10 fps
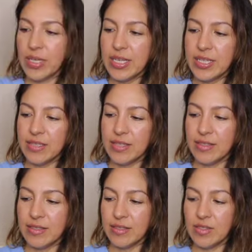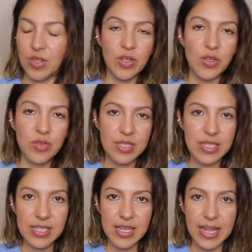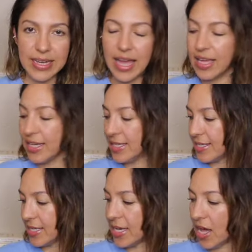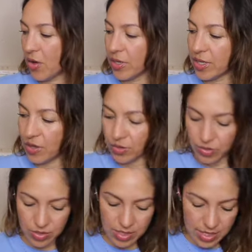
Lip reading: gonna start using it at night and see how it goes.